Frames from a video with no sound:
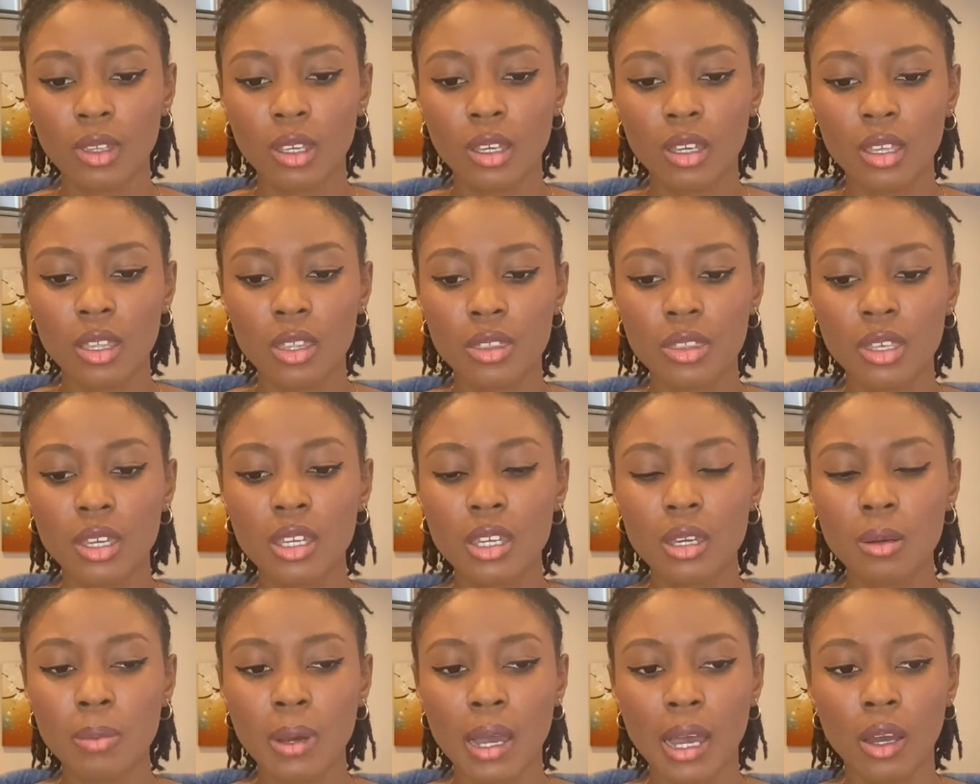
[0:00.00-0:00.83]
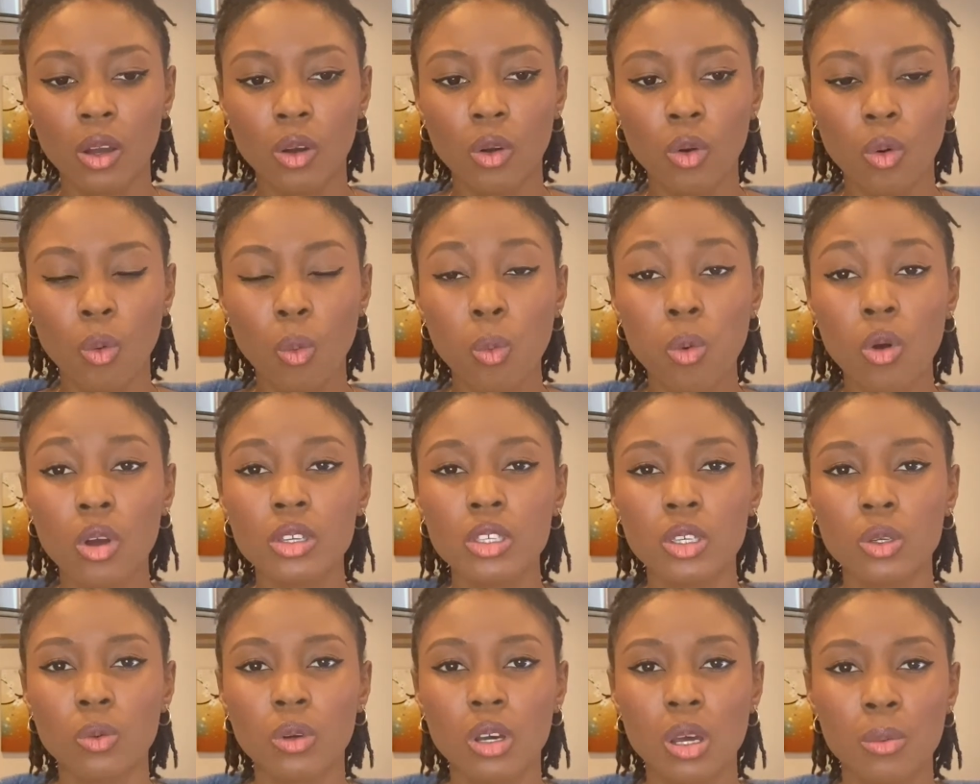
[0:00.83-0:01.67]
Think about what
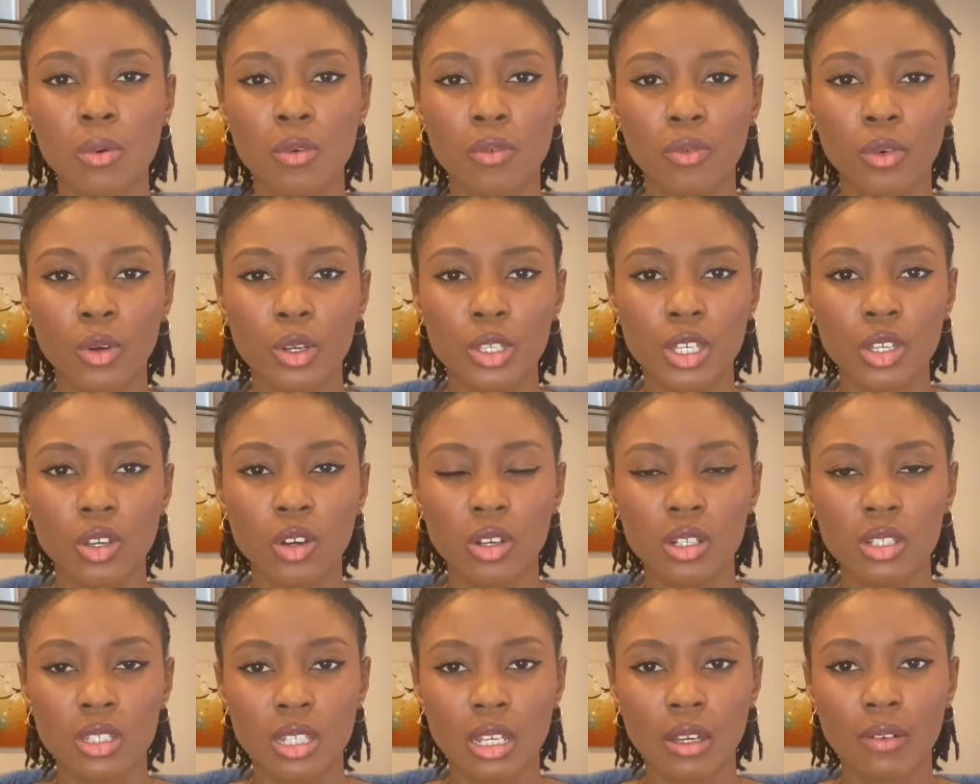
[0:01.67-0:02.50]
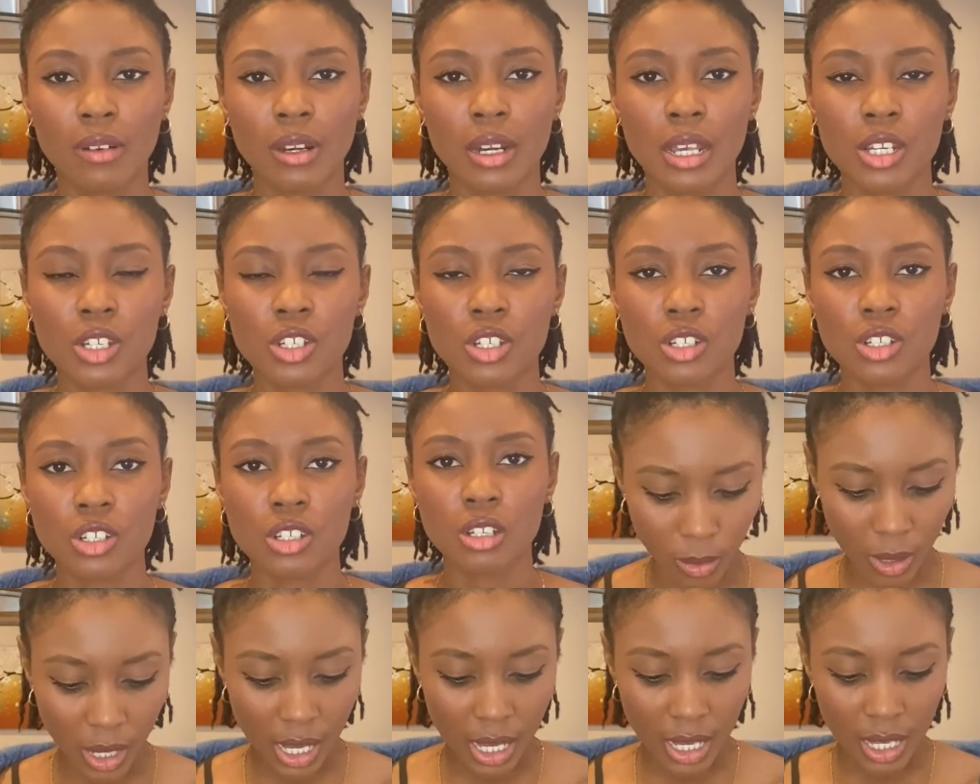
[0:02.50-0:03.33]
you were before you got into that
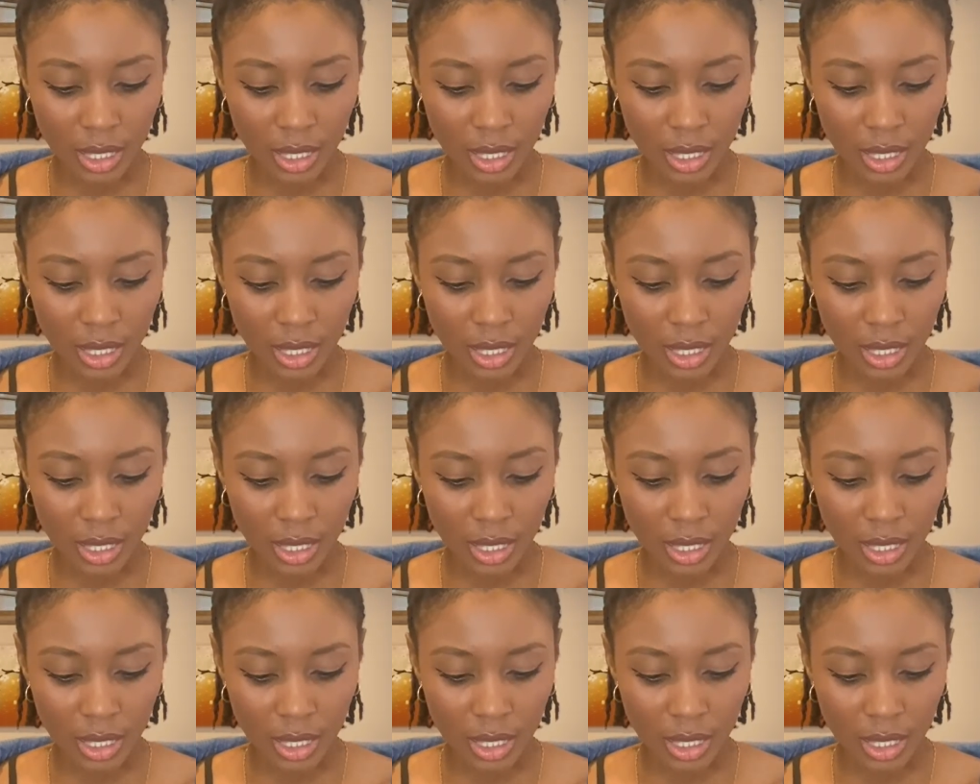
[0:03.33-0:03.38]
relationship.